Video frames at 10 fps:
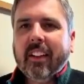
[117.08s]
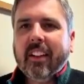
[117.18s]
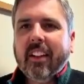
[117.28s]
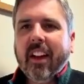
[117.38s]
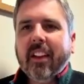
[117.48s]

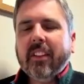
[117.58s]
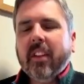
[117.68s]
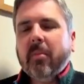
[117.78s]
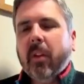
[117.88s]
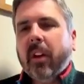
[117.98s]
No, that's
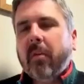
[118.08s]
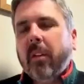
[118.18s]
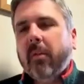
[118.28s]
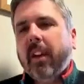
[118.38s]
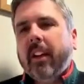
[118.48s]
it, Mike. I
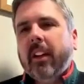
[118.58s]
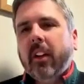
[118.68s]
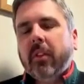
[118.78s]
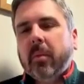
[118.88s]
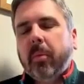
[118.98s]
mean, we had a
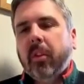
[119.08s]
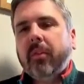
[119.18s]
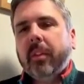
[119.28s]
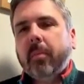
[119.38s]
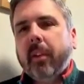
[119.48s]
lot of support
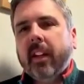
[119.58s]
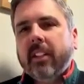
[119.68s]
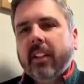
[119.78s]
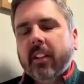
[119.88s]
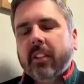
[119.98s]
from the
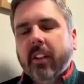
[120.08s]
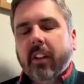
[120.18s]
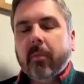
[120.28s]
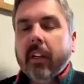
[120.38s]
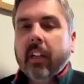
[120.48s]
police last
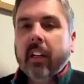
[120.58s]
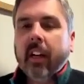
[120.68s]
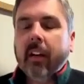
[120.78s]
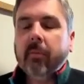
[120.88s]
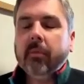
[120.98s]
time.
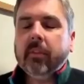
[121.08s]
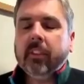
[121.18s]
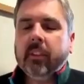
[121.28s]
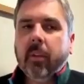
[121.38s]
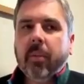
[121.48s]
When
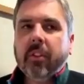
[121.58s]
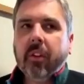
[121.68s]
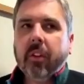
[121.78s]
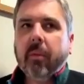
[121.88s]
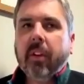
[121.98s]
they
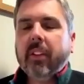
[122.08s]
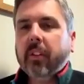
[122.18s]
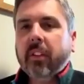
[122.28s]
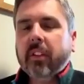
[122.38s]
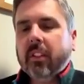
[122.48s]
saw
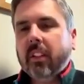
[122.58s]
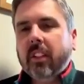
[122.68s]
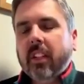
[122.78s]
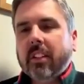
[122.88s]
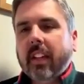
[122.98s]
the
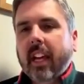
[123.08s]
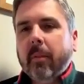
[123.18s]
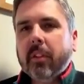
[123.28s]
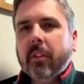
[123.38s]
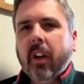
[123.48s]
sheer scale of them,
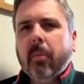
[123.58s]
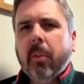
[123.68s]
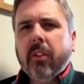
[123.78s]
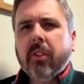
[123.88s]
it's quite emotional.